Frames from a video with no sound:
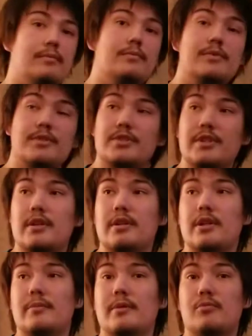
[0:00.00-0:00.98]
sit a
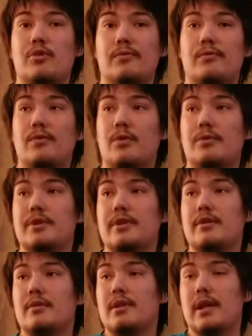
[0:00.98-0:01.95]
little bit more folded
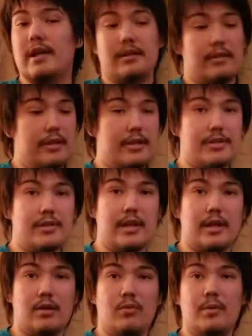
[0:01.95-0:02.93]
like this,
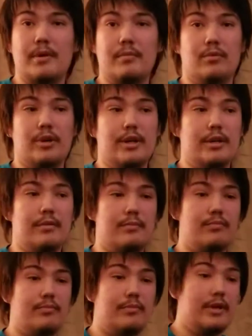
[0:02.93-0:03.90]
like a woman would, it would
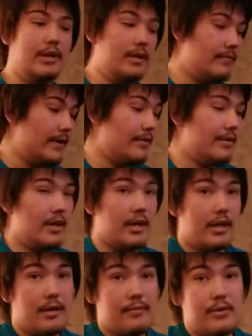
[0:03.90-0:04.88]
be very
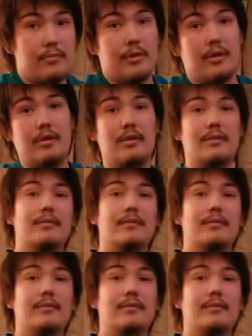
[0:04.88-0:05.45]
uncomfortable.